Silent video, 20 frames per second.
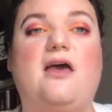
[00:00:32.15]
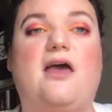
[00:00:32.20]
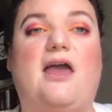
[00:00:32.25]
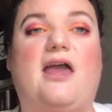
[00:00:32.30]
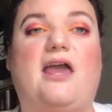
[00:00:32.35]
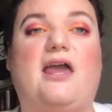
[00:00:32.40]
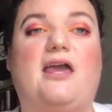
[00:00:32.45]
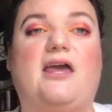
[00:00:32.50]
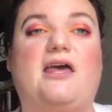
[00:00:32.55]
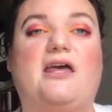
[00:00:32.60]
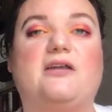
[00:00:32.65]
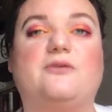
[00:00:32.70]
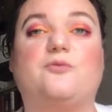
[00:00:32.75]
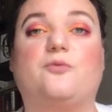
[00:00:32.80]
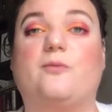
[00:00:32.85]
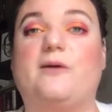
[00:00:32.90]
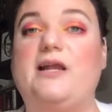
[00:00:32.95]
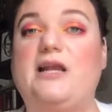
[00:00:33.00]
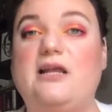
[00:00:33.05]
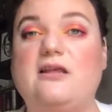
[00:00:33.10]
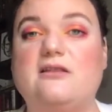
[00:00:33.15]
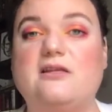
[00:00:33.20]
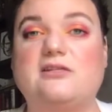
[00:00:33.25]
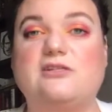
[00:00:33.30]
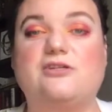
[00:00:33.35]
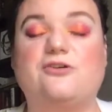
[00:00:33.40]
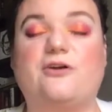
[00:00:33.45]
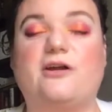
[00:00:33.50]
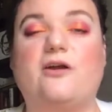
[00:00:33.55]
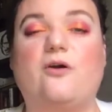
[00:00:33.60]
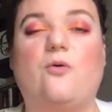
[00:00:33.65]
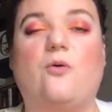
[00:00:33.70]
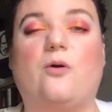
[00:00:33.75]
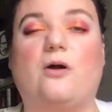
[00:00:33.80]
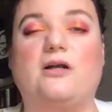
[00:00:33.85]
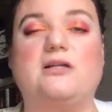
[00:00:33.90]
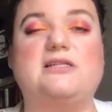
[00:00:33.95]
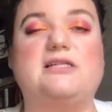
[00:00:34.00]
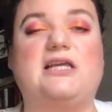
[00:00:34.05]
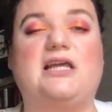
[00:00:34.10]
And reading this during
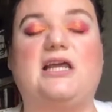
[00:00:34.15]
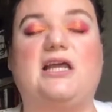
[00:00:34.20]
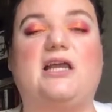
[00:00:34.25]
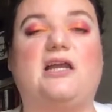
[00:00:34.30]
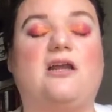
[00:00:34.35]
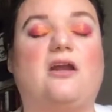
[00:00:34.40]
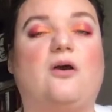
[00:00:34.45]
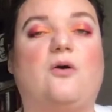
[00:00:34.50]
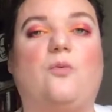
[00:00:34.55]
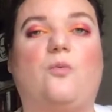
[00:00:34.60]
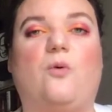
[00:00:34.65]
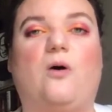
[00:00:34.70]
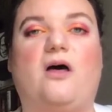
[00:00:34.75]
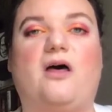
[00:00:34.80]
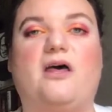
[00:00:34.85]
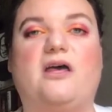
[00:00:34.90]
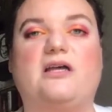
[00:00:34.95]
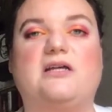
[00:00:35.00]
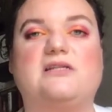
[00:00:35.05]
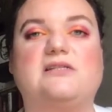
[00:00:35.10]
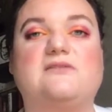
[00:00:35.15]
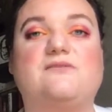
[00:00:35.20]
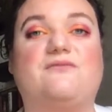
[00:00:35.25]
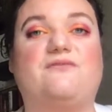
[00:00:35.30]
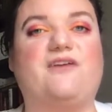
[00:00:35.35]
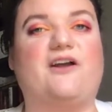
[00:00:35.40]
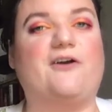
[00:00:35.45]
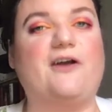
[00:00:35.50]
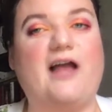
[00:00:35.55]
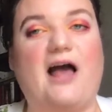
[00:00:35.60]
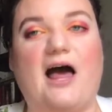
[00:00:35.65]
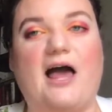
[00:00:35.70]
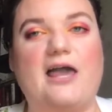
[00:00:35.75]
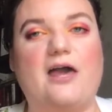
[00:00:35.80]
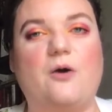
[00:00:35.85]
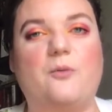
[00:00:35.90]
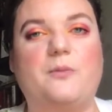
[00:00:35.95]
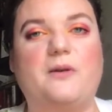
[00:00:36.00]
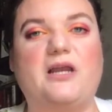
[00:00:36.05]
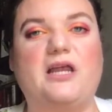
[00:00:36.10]
quarantine was very eye
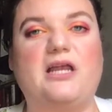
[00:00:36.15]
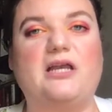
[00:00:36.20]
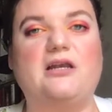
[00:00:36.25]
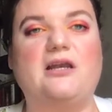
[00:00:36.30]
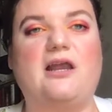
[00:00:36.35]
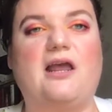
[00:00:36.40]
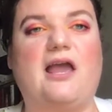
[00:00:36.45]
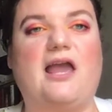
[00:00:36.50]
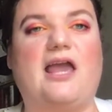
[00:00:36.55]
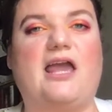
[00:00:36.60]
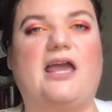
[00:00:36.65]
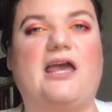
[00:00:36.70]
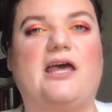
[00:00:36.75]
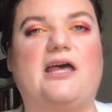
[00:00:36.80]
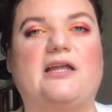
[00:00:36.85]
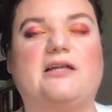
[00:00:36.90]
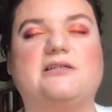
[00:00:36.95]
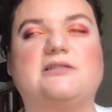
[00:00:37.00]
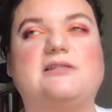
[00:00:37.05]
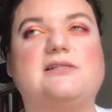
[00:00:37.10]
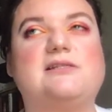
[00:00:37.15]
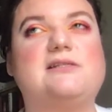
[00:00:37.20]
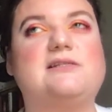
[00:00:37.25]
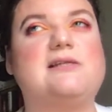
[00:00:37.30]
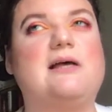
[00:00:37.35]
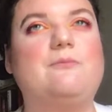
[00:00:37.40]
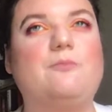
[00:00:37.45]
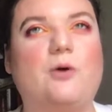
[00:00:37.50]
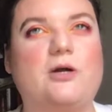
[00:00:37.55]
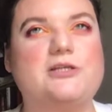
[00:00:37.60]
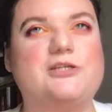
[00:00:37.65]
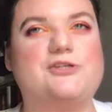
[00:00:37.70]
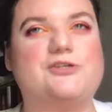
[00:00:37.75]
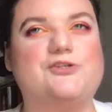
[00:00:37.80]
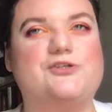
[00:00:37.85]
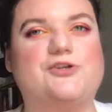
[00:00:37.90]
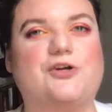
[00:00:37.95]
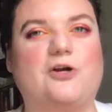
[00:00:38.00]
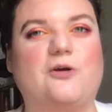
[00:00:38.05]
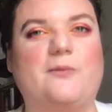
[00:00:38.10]
opening and somewhat
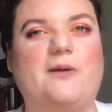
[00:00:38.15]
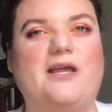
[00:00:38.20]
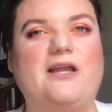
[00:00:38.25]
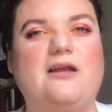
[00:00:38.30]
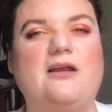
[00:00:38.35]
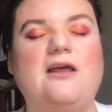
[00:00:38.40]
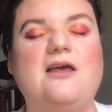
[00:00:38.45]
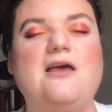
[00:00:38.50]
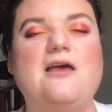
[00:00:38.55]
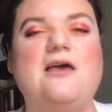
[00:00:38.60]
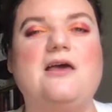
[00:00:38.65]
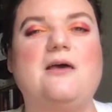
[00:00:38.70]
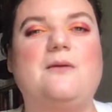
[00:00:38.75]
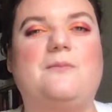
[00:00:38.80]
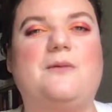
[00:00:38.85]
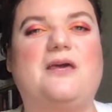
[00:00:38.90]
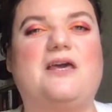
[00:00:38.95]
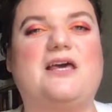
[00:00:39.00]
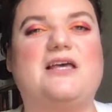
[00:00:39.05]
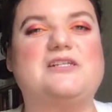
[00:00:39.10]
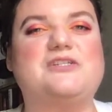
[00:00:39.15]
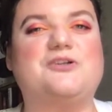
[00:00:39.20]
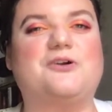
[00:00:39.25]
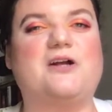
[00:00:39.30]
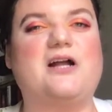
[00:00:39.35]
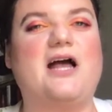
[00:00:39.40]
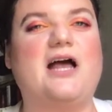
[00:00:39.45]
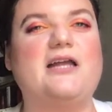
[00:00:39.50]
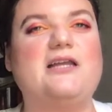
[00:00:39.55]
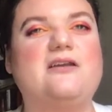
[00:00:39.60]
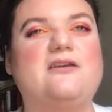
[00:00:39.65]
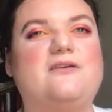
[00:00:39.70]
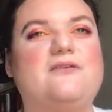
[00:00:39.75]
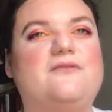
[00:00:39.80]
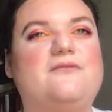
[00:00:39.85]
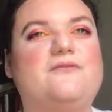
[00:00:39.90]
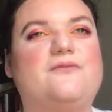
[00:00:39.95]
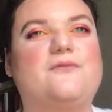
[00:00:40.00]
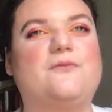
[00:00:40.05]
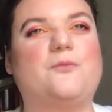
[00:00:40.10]
disturbing because you're kind
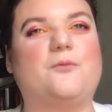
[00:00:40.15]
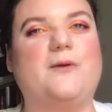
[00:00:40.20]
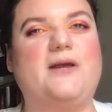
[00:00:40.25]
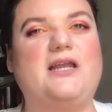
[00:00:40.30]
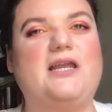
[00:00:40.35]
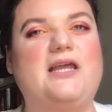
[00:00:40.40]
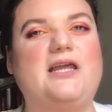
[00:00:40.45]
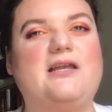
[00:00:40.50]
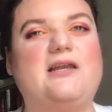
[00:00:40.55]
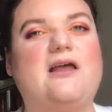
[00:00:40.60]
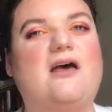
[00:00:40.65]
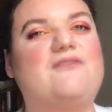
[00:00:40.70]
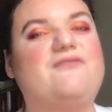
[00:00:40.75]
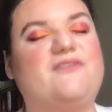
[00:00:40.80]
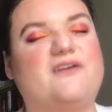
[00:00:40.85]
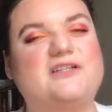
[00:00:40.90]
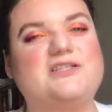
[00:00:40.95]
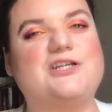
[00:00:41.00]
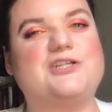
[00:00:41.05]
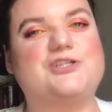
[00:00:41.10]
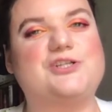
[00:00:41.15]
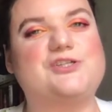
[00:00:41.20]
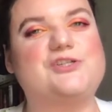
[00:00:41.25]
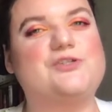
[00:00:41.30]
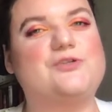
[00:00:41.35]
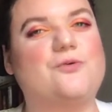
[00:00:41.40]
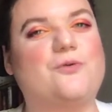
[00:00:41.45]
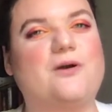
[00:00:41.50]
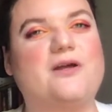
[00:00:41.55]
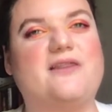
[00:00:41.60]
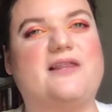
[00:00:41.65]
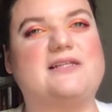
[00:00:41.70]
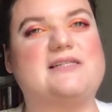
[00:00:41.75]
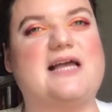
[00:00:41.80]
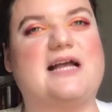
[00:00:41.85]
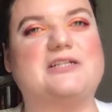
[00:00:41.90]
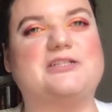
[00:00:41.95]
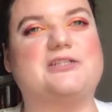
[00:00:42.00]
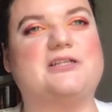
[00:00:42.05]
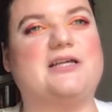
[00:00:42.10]
of reading a fictitious story that's
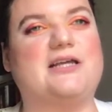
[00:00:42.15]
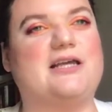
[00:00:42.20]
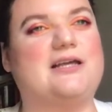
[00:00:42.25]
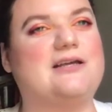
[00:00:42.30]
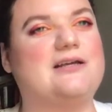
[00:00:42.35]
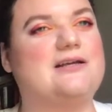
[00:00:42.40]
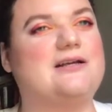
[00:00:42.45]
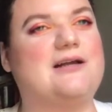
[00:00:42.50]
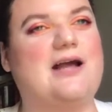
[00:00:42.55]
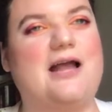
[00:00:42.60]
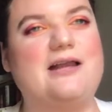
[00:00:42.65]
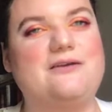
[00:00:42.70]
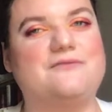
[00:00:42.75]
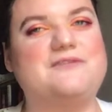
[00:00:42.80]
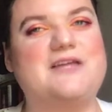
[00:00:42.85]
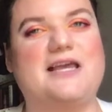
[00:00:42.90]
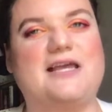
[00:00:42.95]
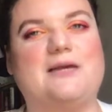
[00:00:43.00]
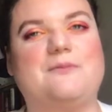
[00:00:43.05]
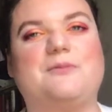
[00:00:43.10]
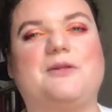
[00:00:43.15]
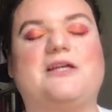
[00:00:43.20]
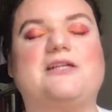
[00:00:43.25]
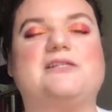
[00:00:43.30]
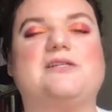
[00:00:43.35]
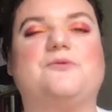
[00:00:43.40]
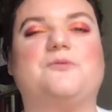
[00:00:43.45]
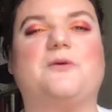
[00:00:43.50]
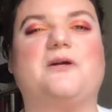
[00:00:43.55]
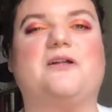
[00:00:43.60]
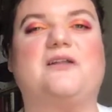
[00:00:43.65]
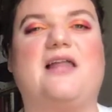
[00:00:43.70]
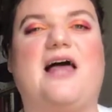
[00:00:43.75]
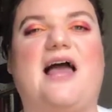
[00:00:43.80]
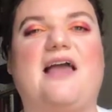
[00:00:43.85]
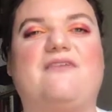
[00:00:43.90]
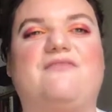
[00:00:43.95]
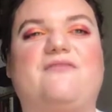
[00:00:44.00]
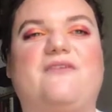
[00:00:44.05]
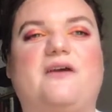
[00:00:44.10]
actually kind of taking place in real life.